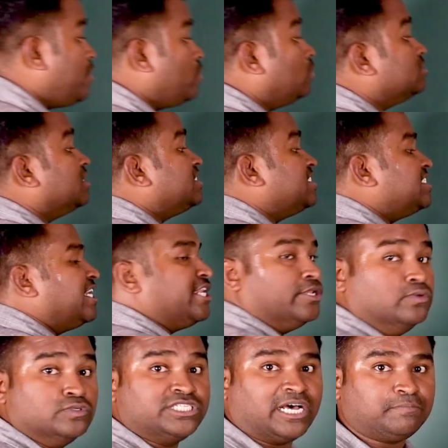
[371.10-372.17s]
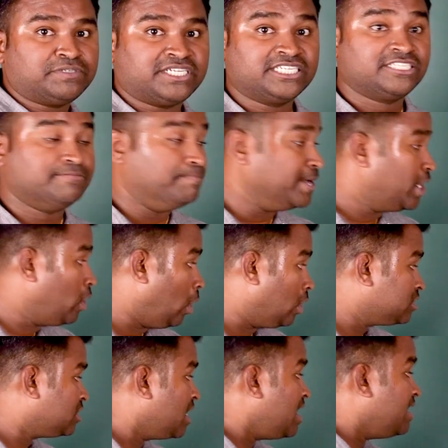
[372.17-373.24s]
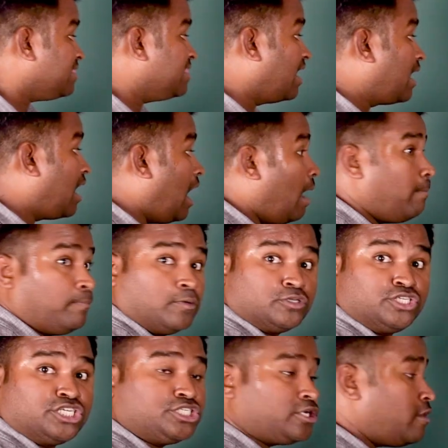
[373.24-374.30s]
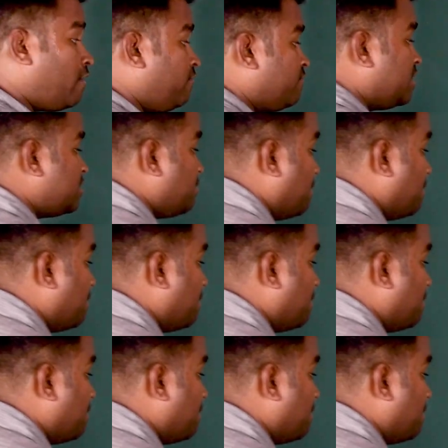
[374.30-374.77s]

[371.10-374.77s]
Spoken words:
know this is a new substance because the composition of this